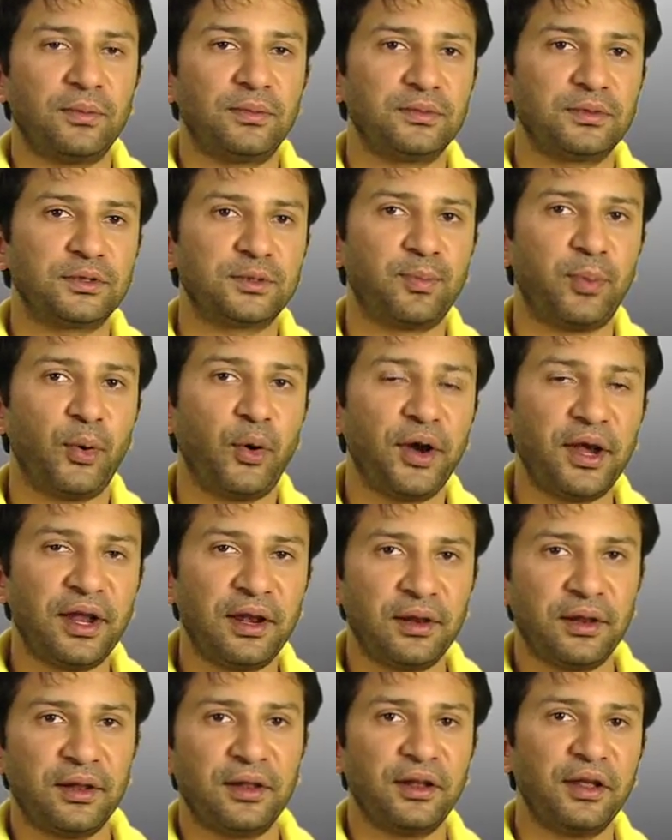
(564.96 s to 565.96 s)

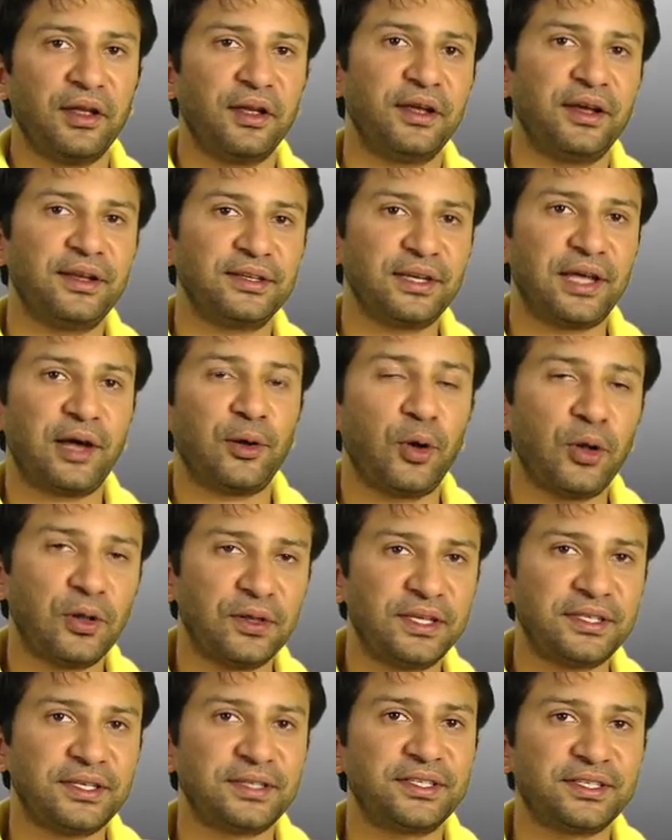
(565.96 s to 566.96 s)
spoil. So all
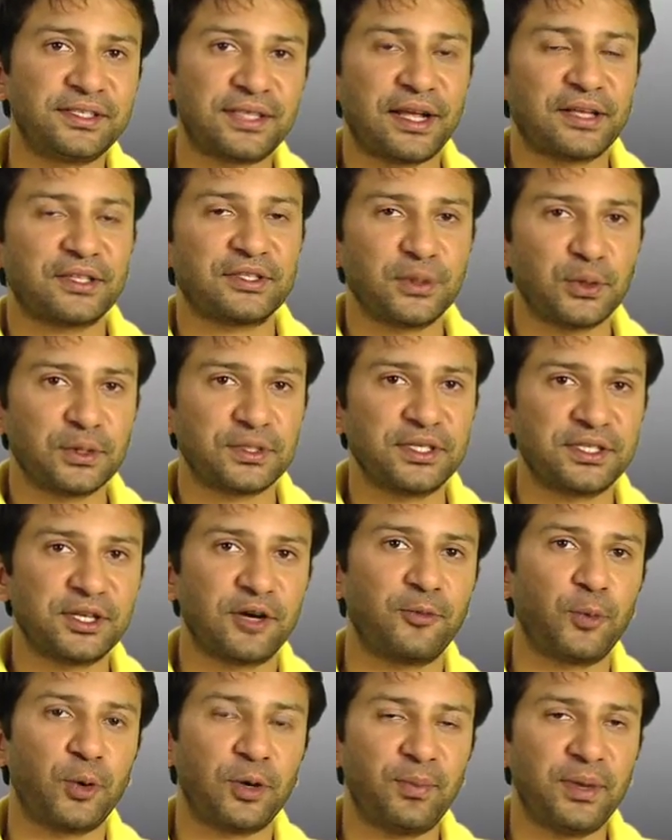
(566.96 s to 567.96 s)
these are just like sources
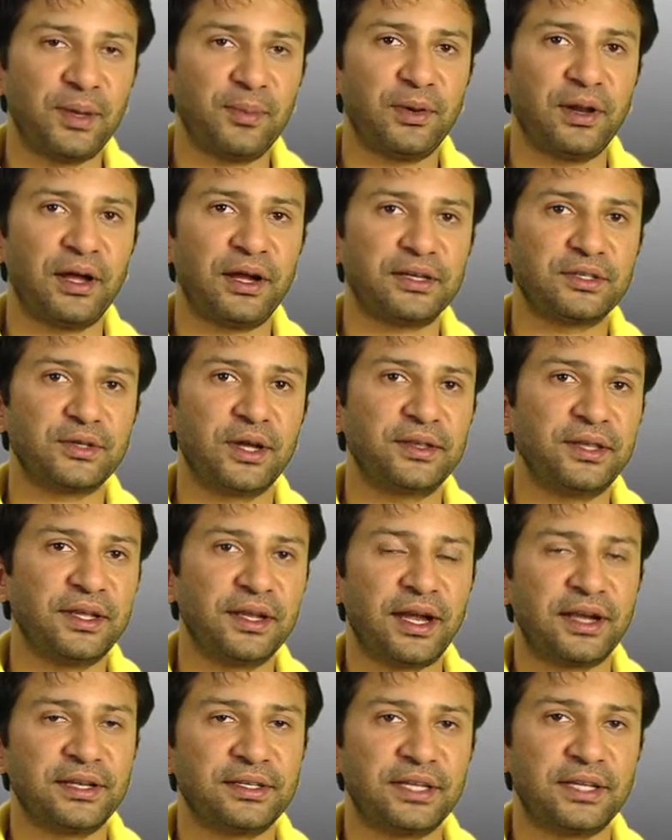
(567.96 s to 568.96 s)
of what people are. So I
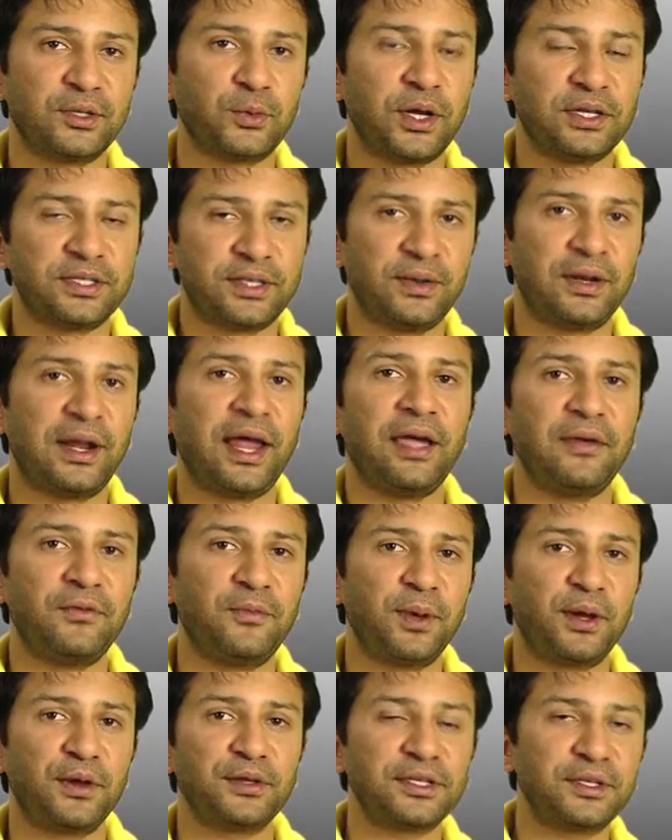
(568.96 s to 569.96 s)
think that's why I say life,
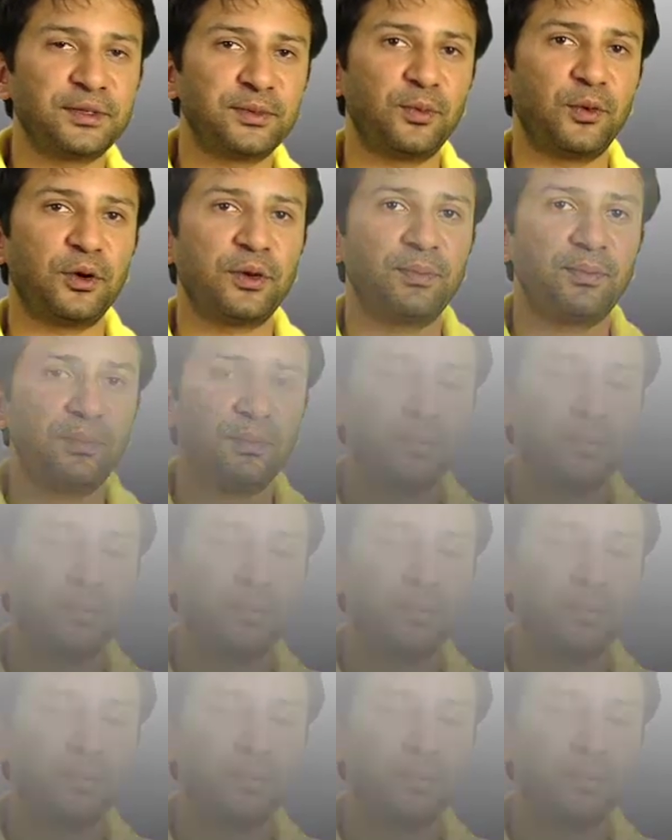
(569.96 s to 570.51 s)
because it's what